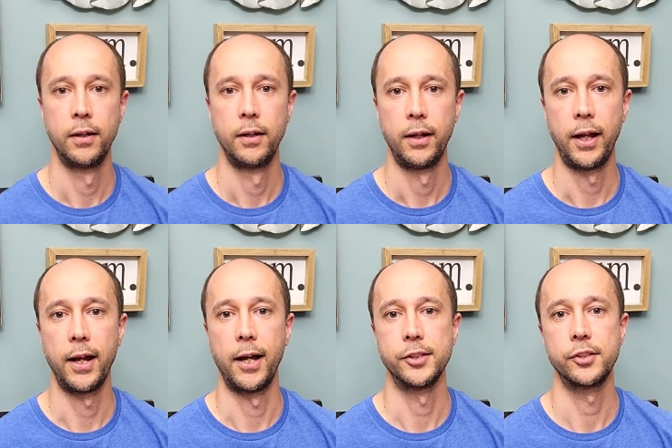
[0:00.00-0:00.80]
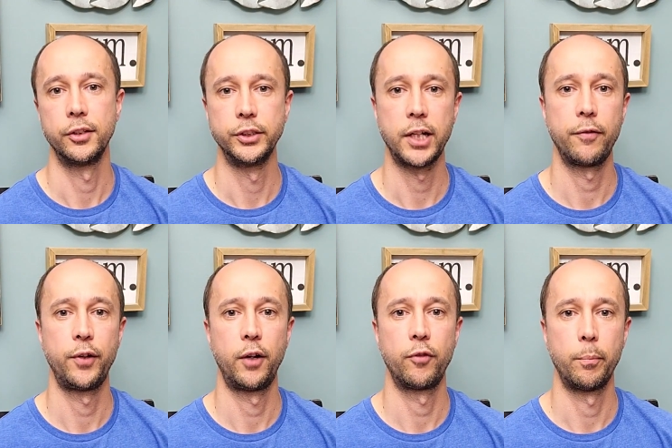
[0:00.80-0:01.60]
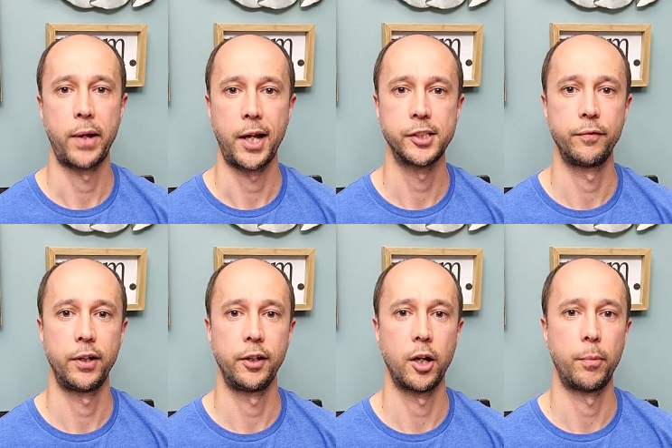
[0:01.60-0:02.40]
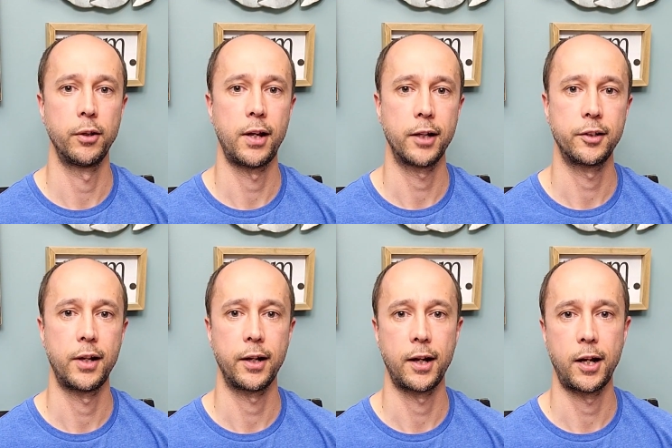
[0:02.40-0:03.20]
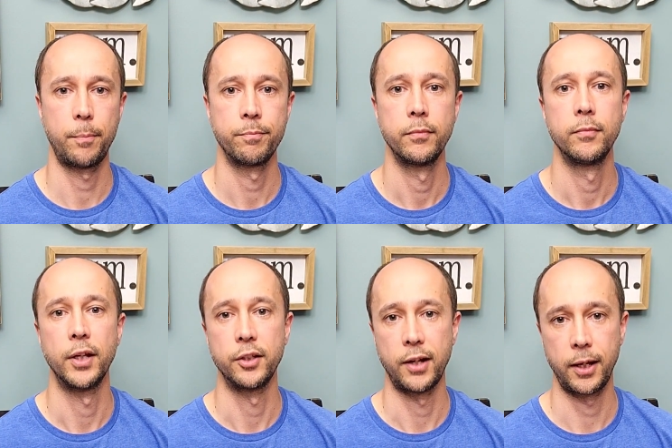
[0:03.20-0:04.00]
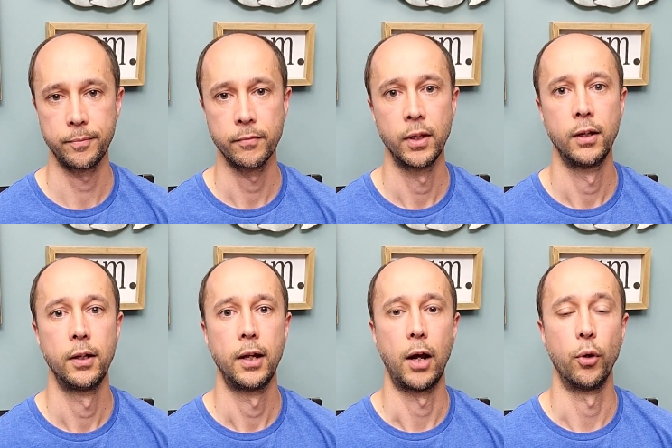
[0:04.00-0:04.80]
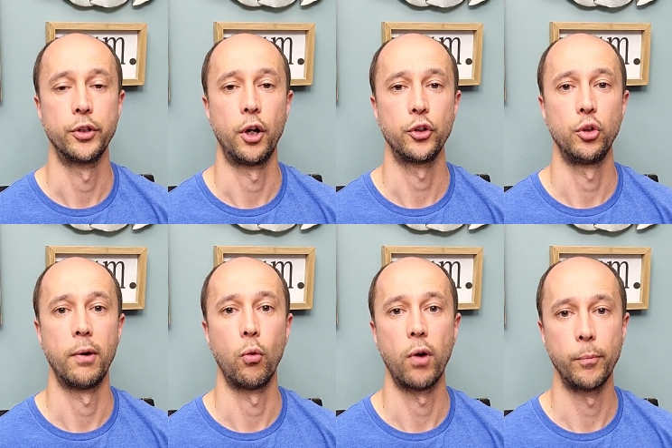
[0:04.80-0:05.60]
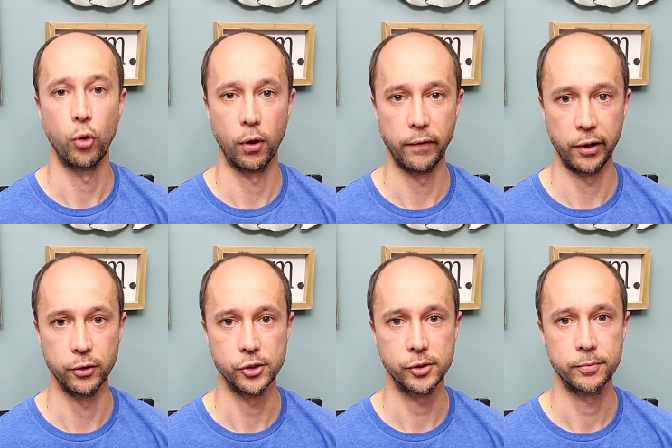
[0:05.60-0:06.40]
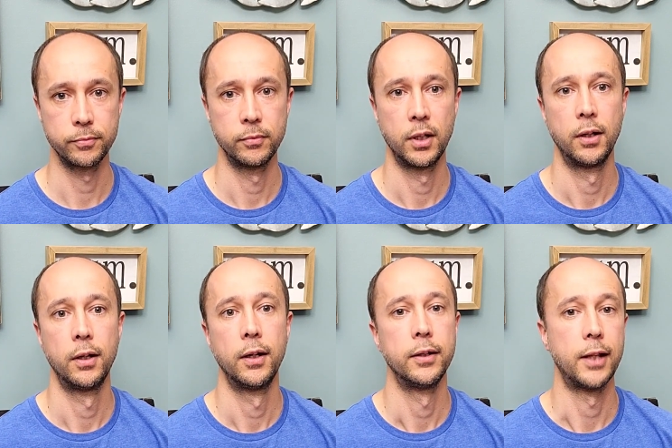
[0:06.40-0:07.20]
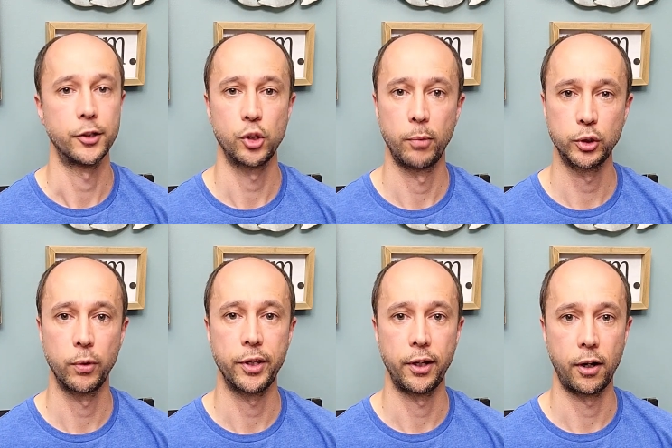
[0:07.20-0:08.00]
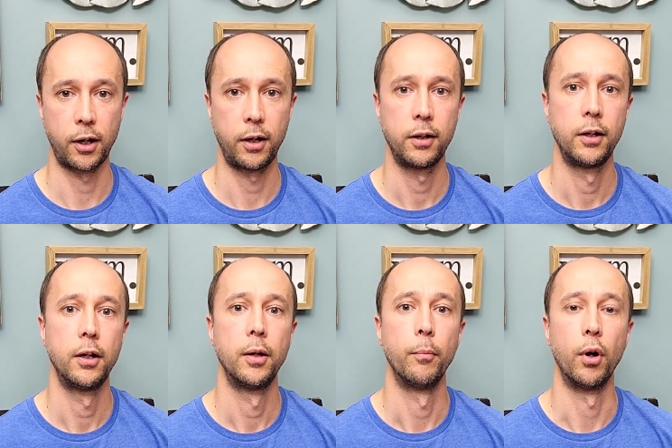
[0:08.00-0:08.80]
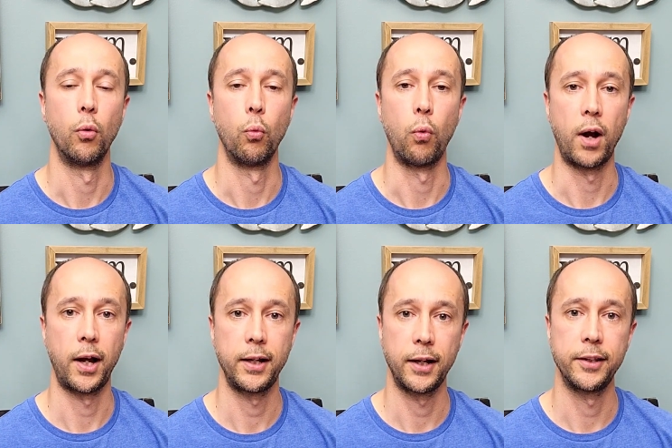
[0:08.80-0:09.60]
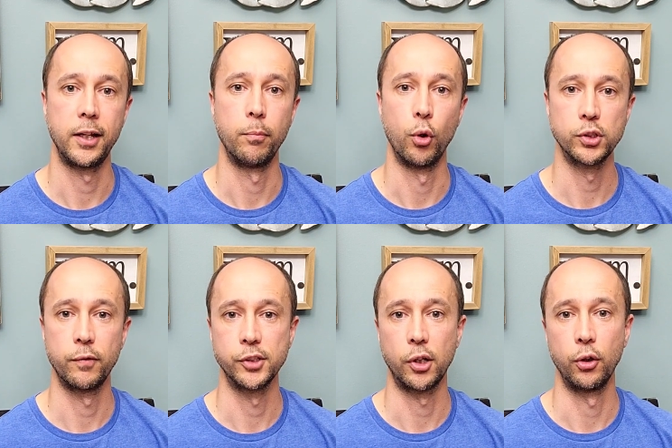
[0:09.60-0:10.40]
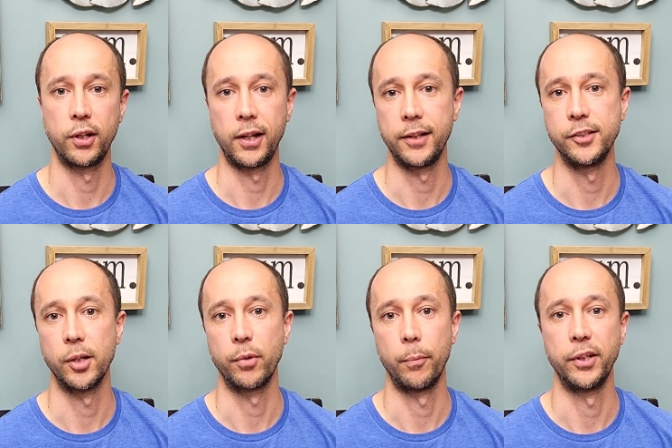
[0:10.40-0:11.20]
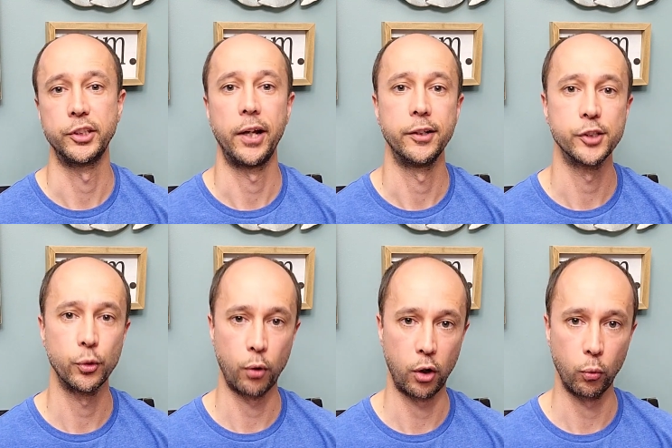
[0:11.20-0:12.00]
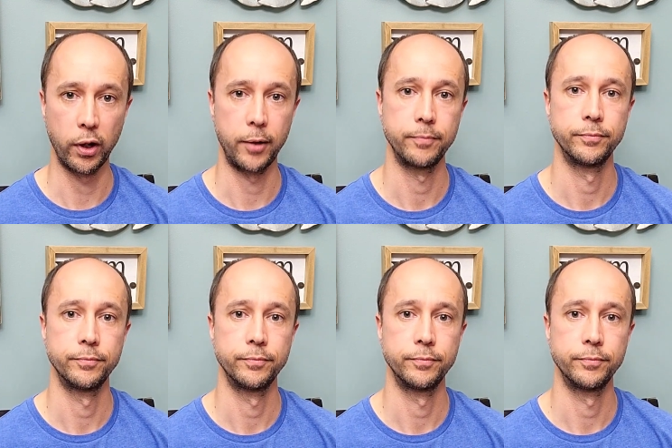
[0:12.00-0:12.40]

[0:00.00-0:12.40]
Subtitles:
Hey guys, Jeff here from PassiveIncomeUnlocked.com, and today I want to talk to you about web core vitals. Not so much what they are, but why I think most of us are looking at these upcoming changes the wrong way.